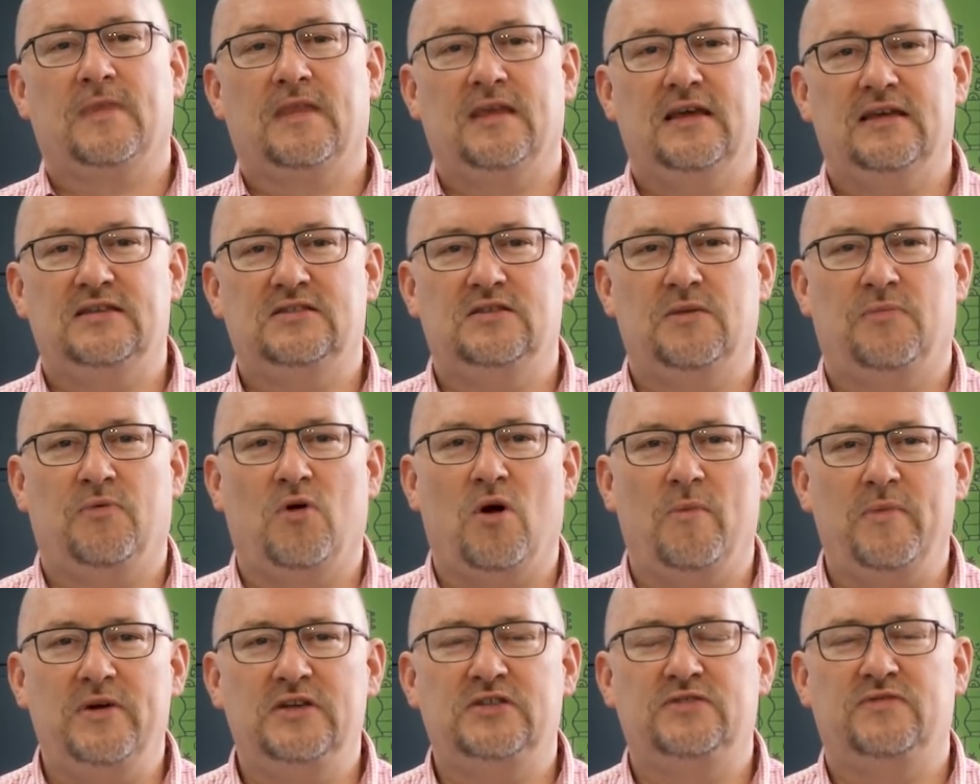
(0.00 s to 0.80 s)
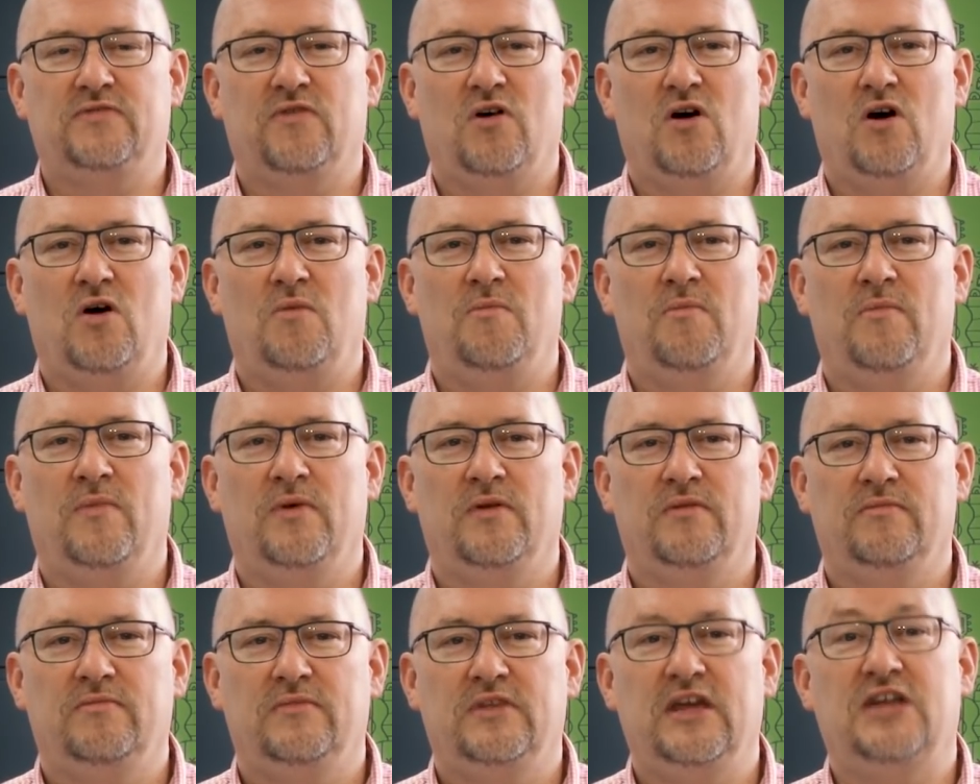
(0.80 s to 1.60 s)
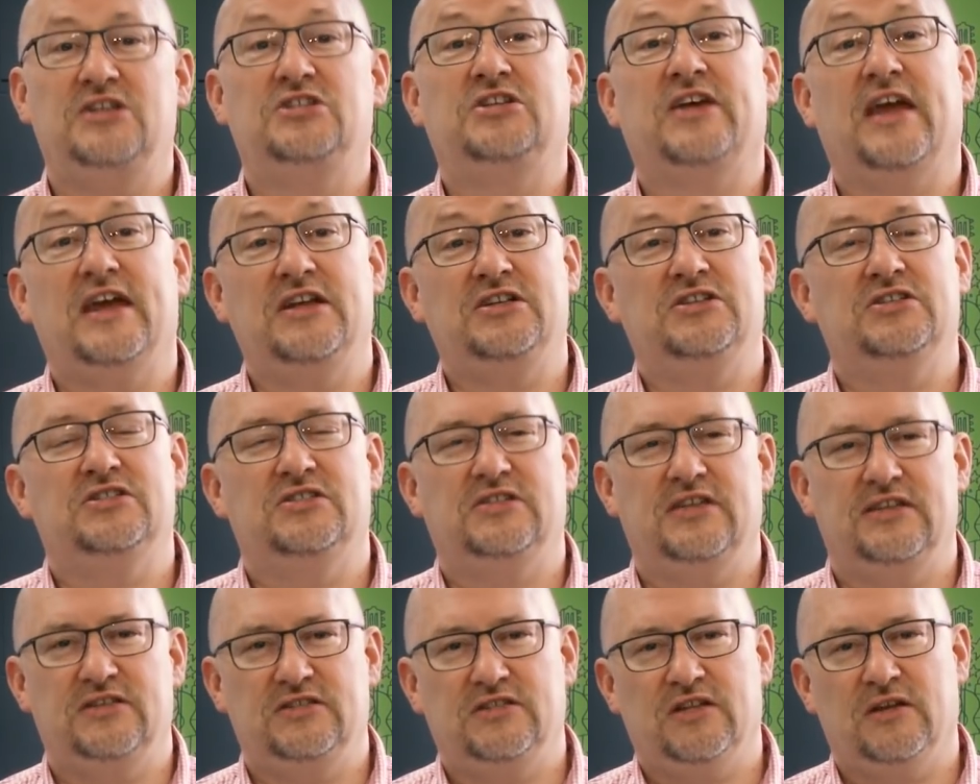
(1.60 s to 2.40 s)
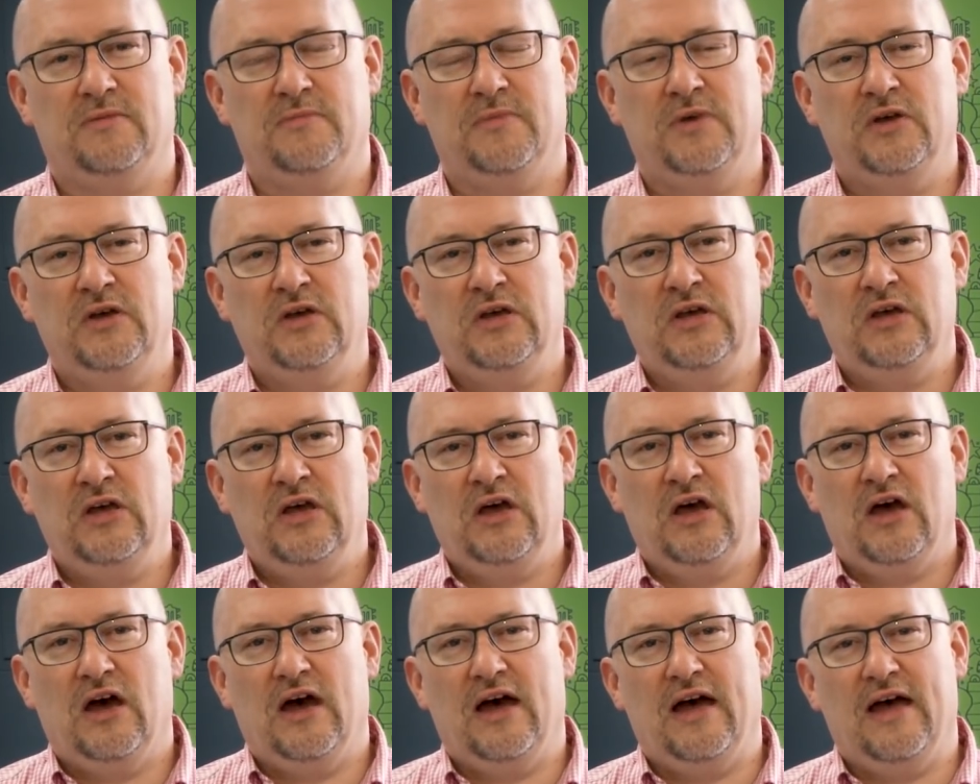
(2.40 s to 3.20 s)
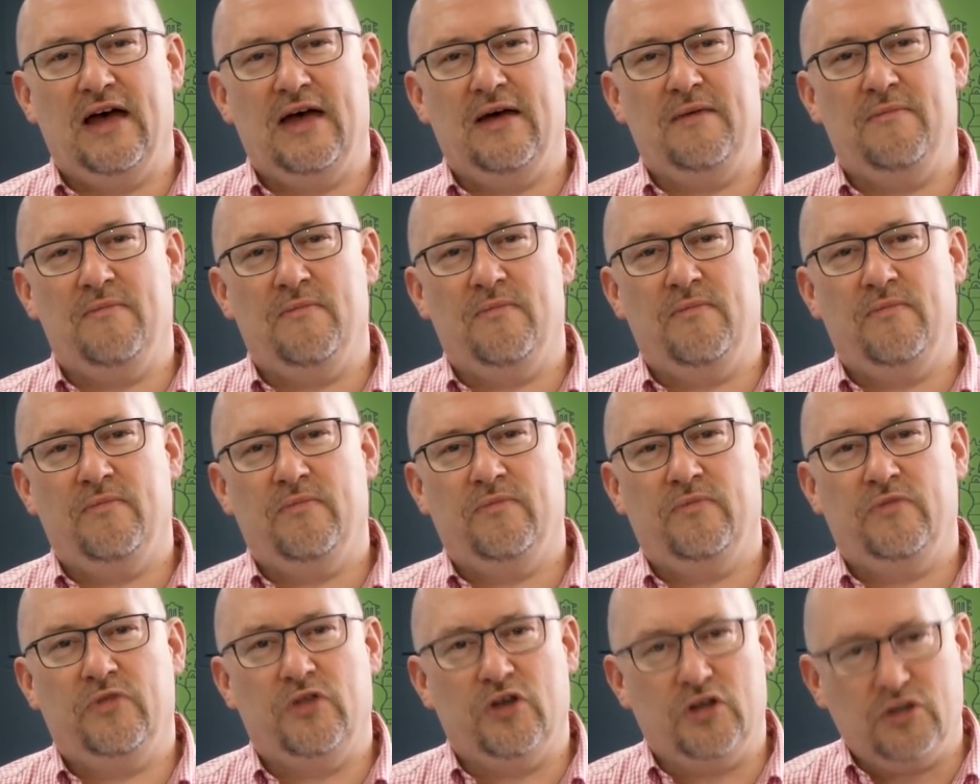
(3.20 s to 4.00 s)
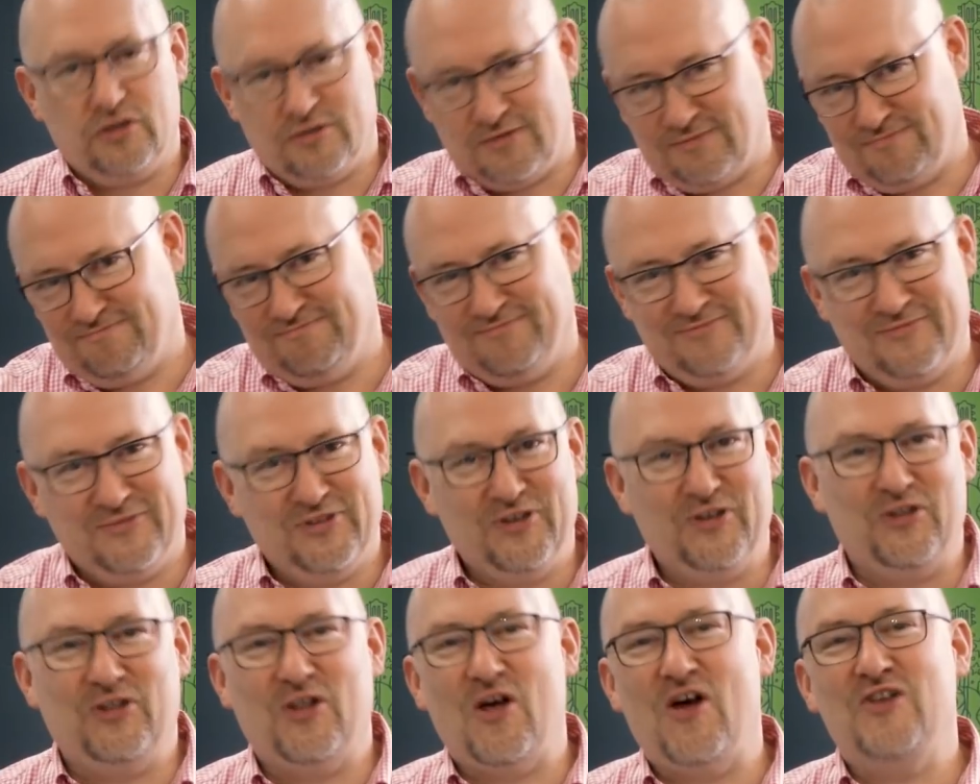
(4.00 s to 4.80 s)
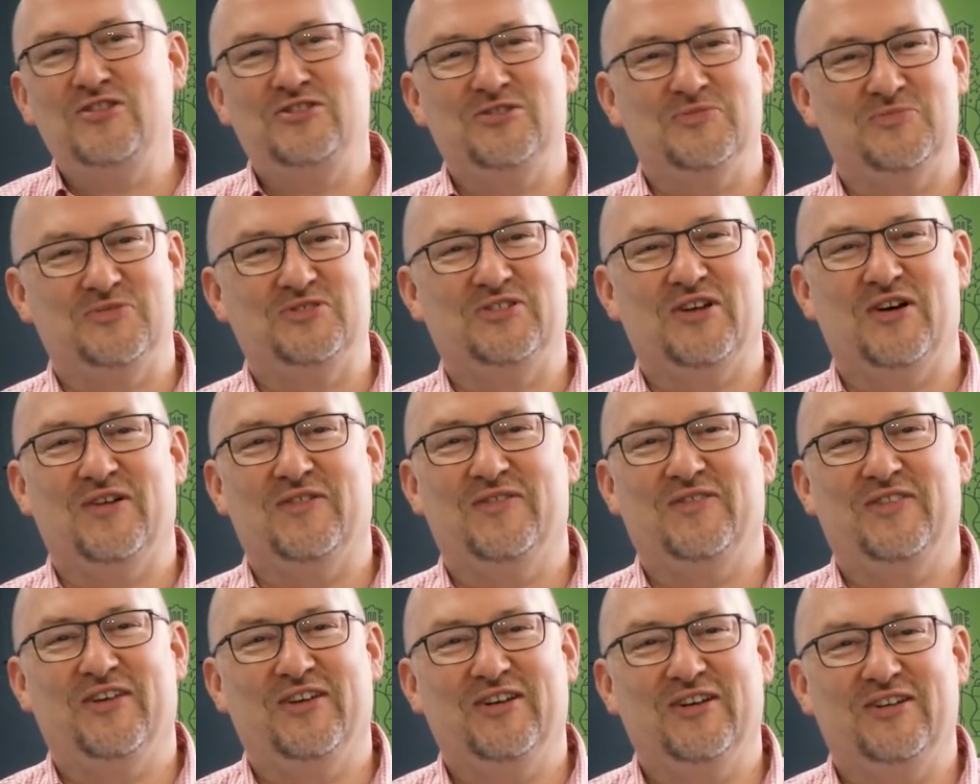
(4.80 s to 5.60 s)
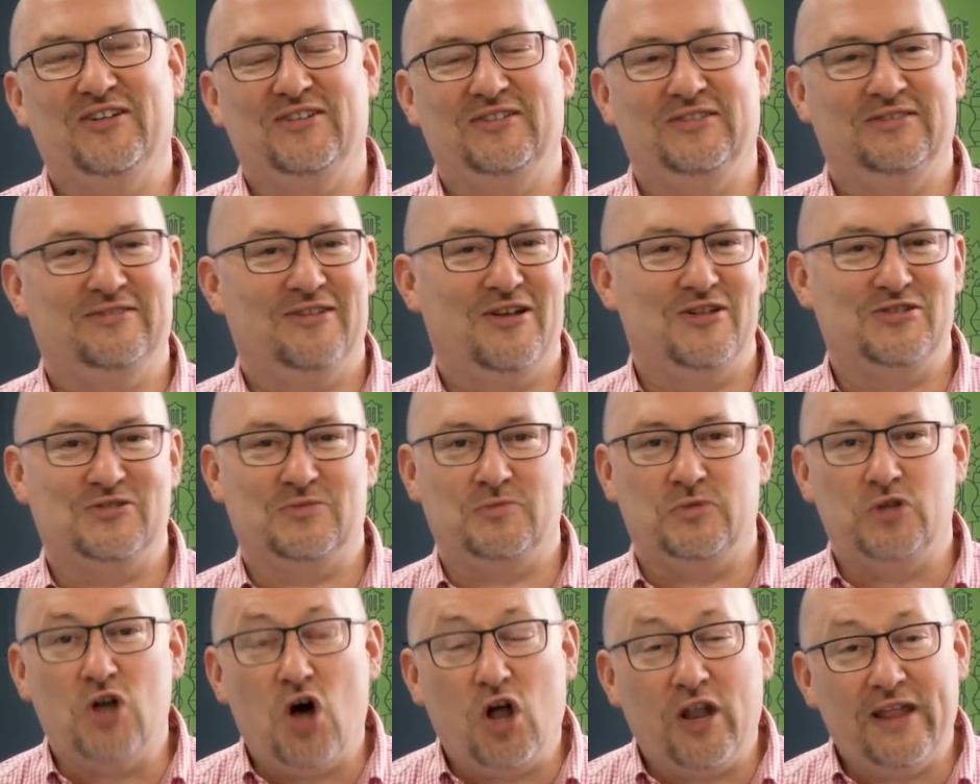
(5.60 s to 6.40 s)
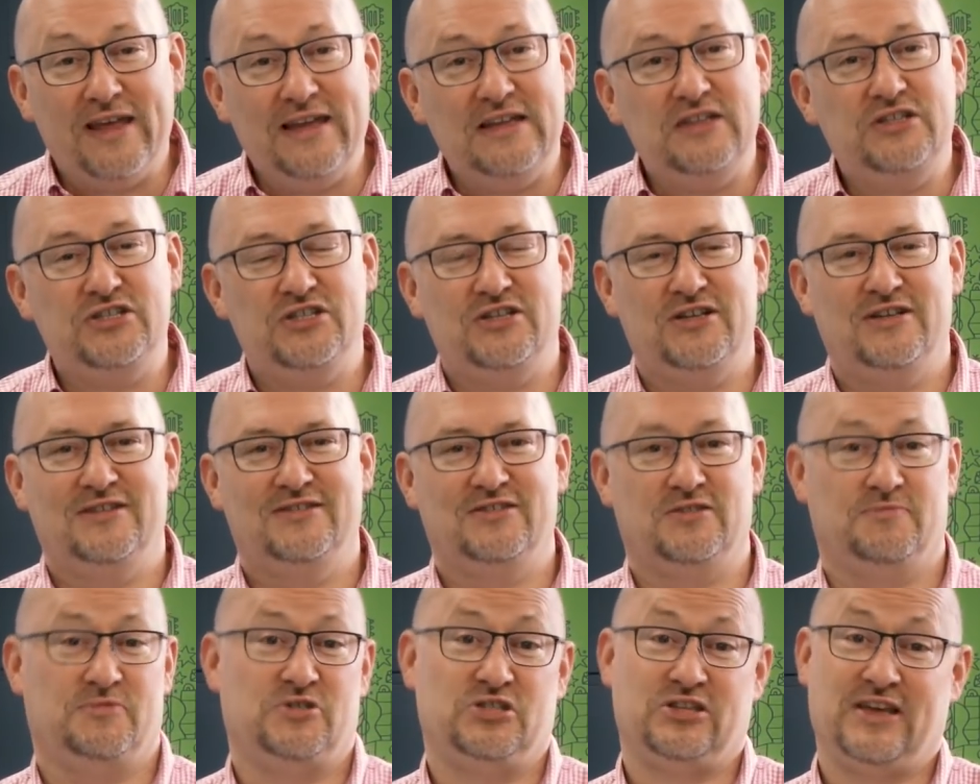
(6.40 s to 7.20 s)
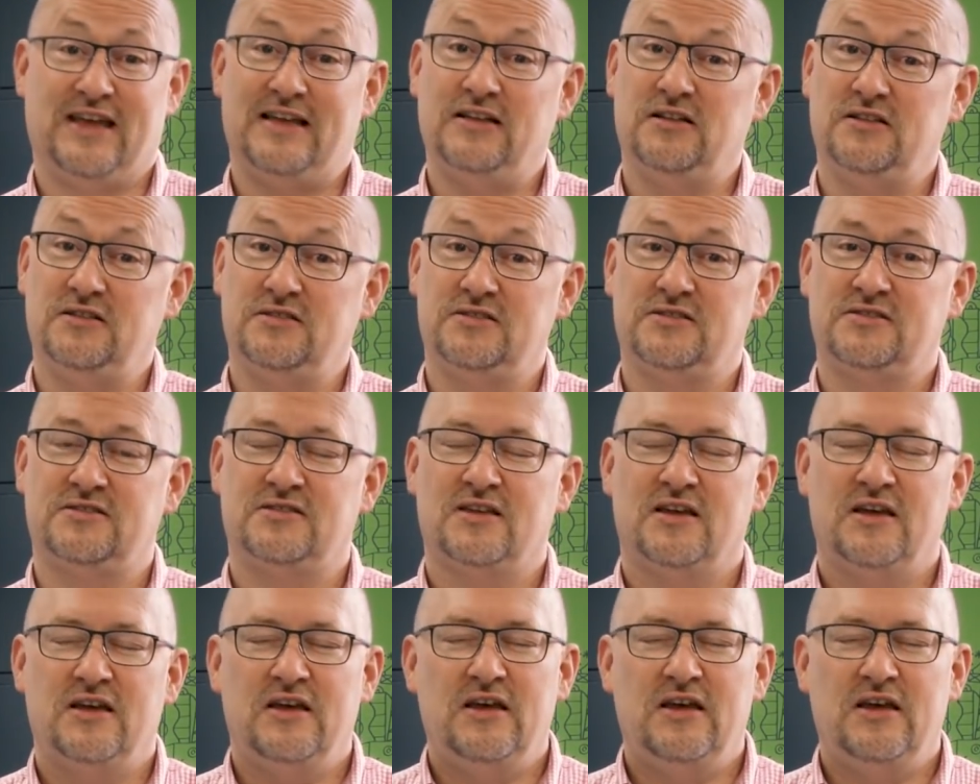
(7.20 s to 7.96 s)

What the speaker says: It's a promise from the education system that you'll learn some stuff, that you'll learn some knowledge, some skills,